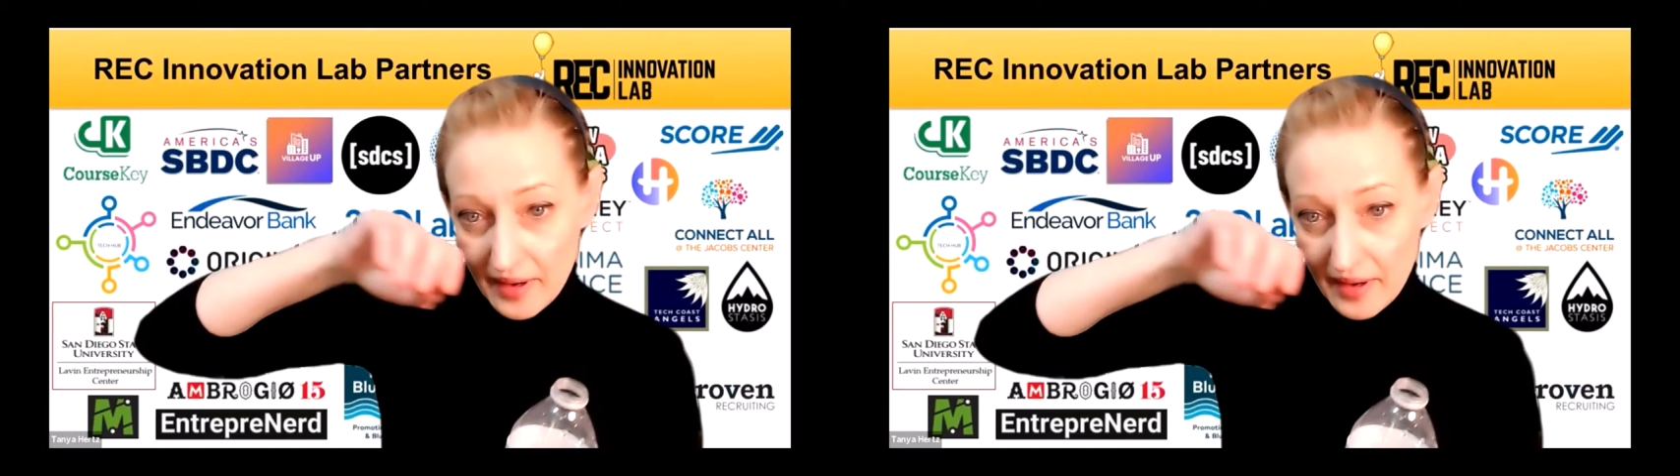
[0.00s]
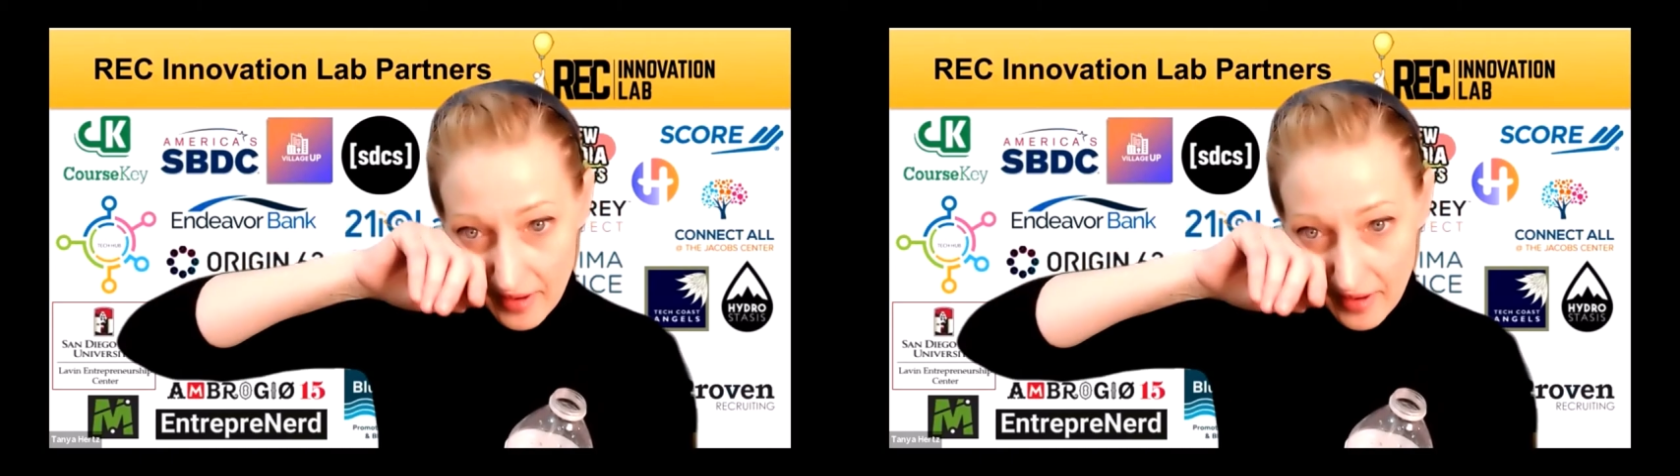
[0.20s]

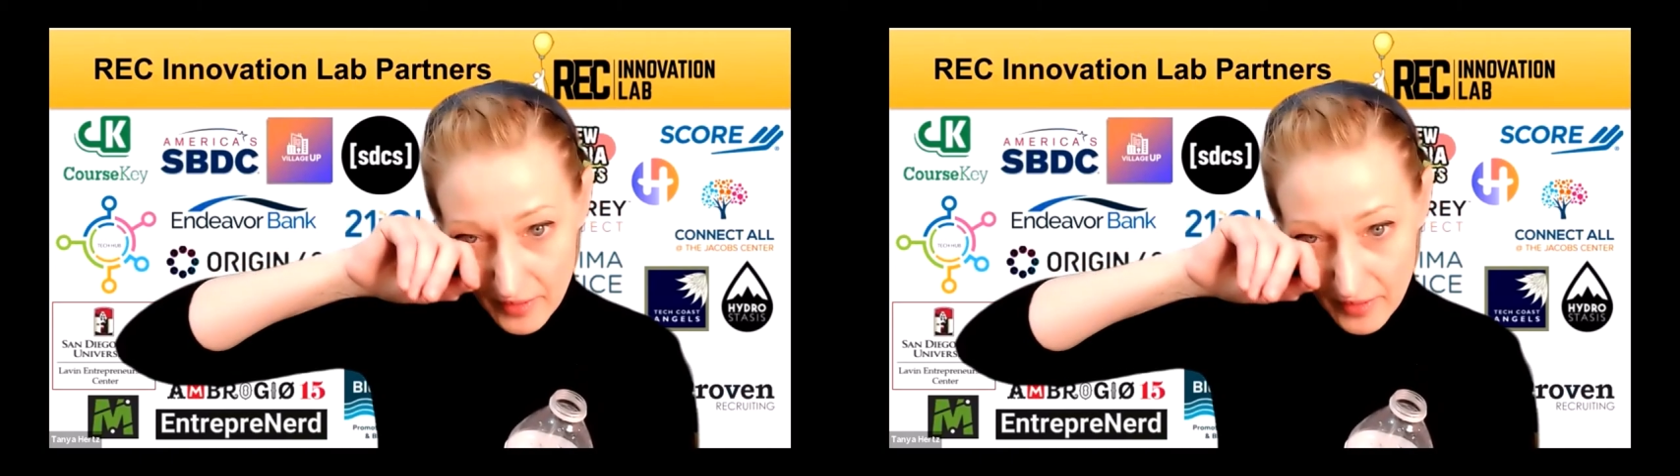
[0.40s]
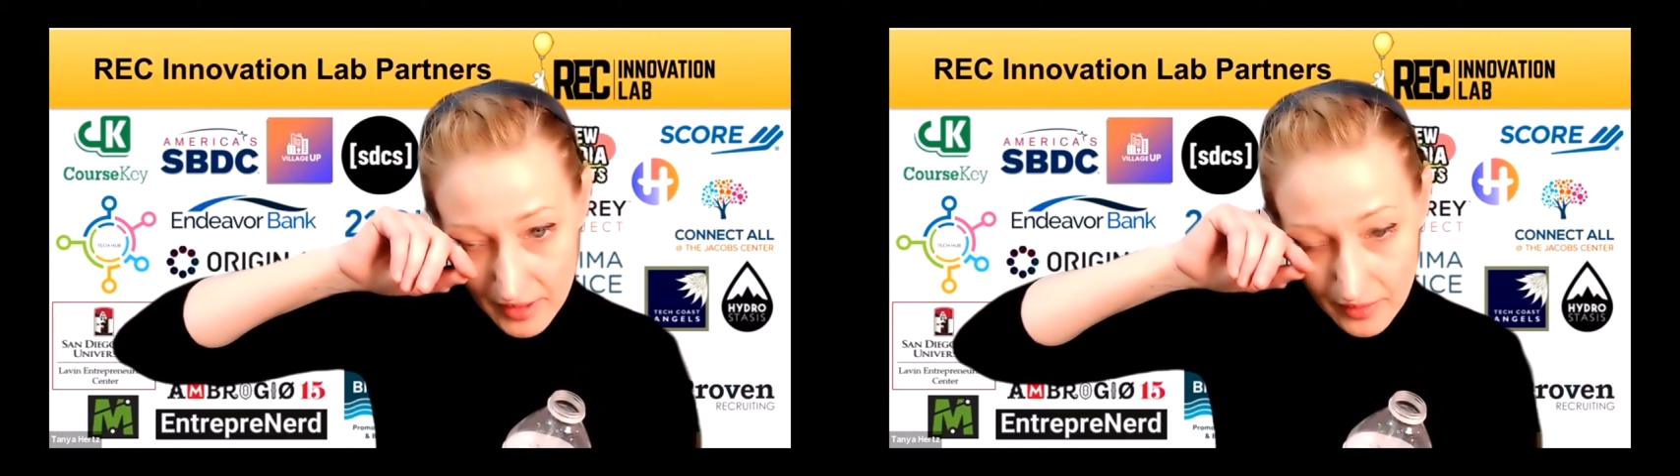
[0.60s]
of what
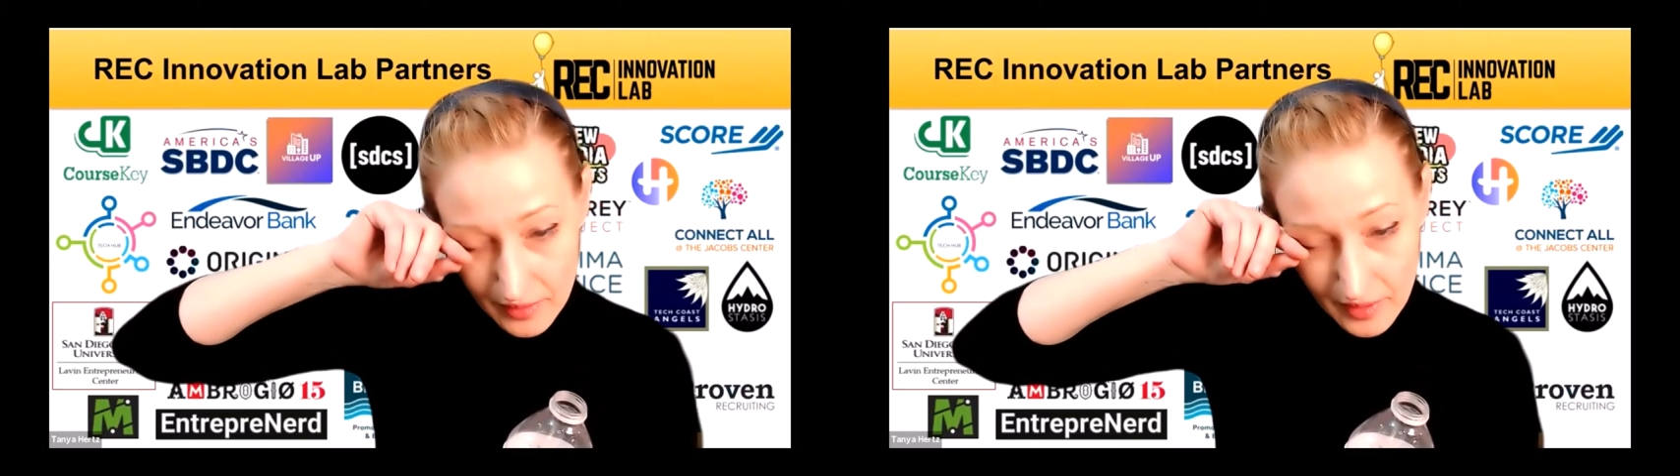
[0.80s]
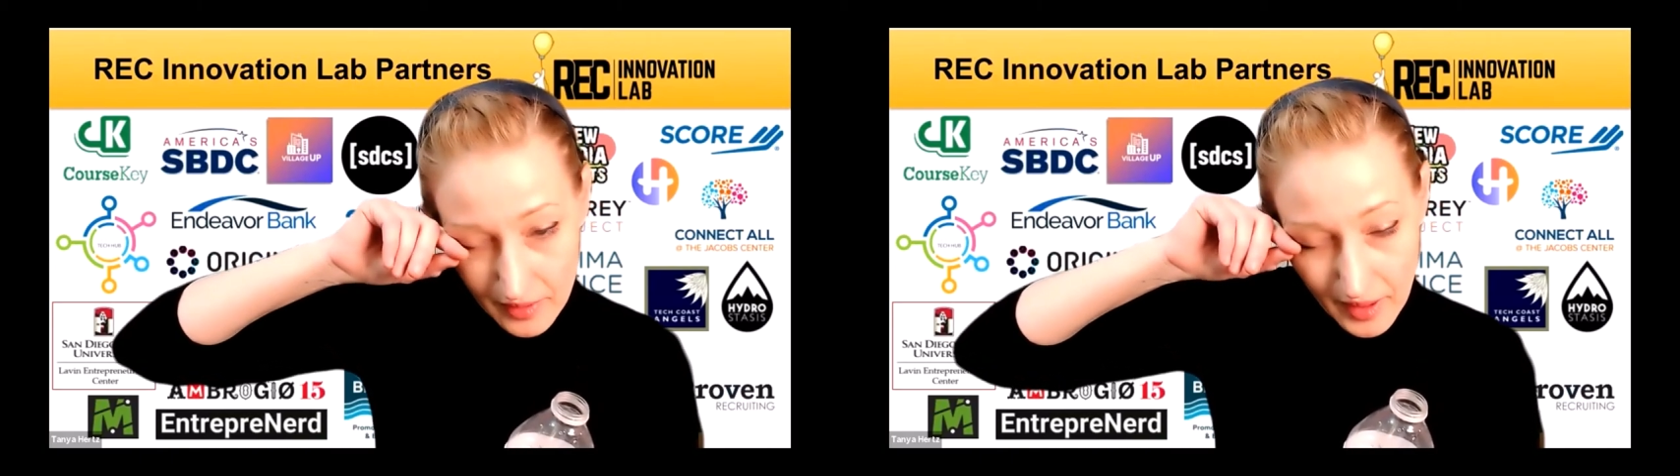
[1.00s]
you
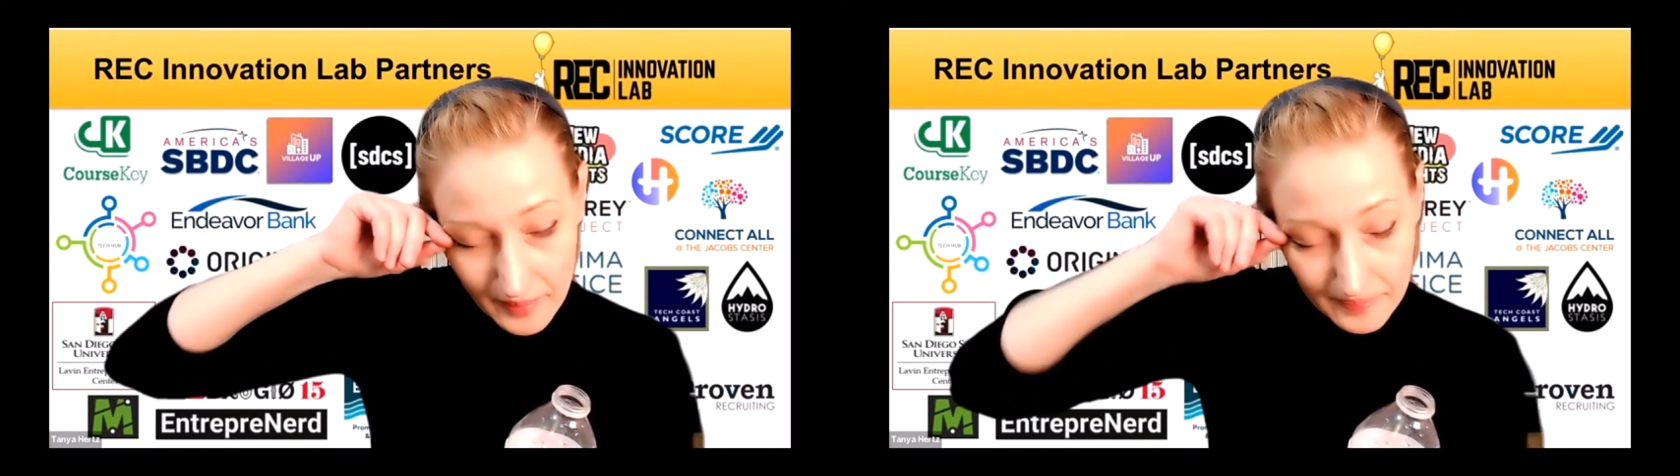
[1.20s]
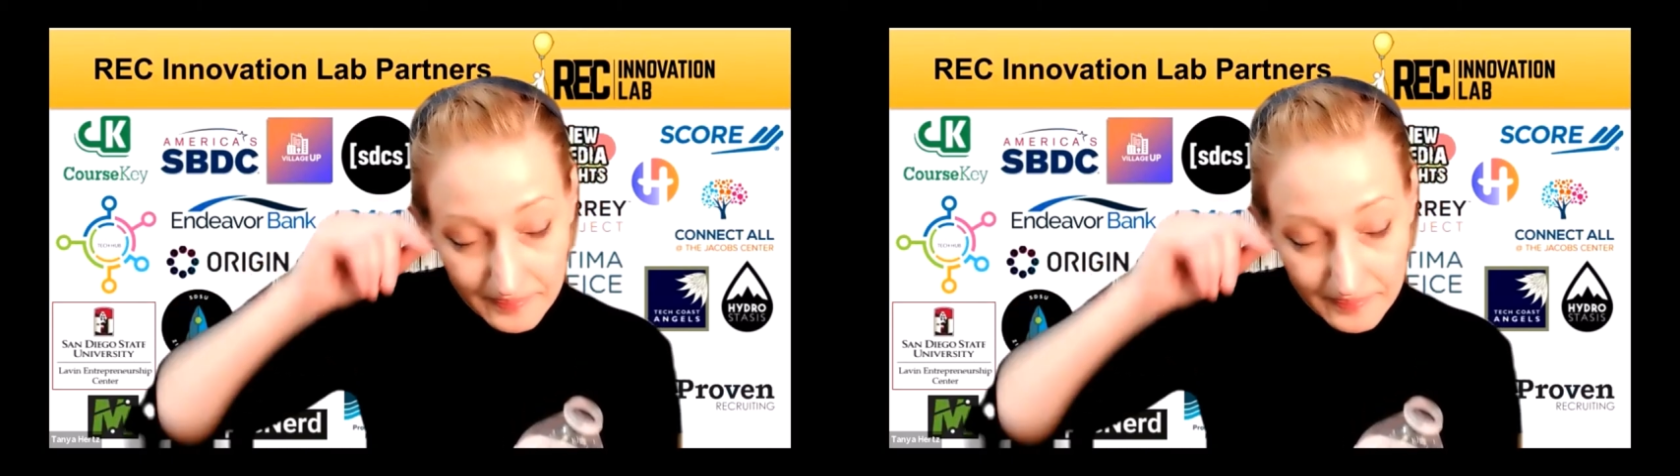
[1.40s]
um,